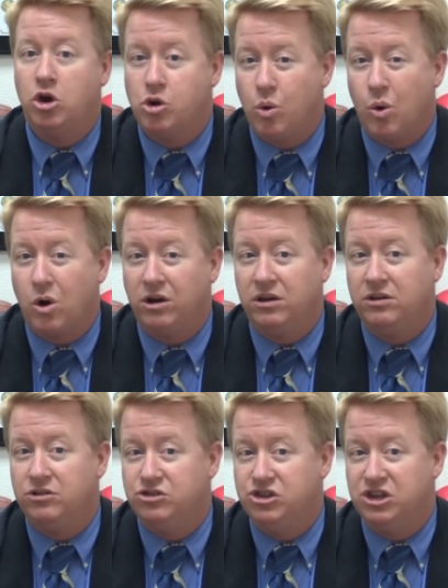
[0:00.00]
court,
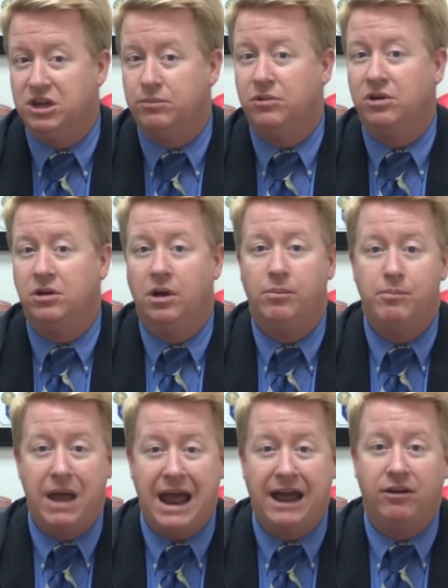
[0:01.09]
gym,
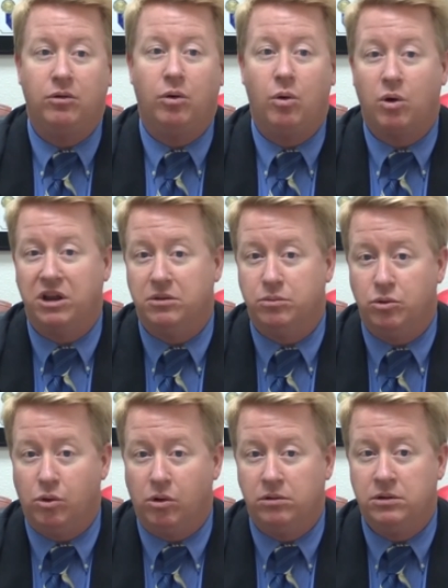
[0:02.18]
mat, or in the
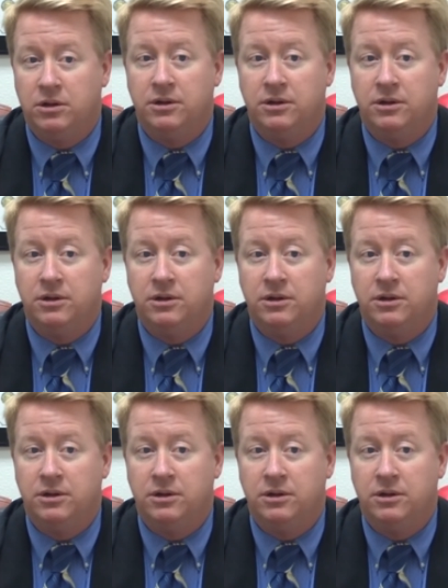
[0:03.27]
pool.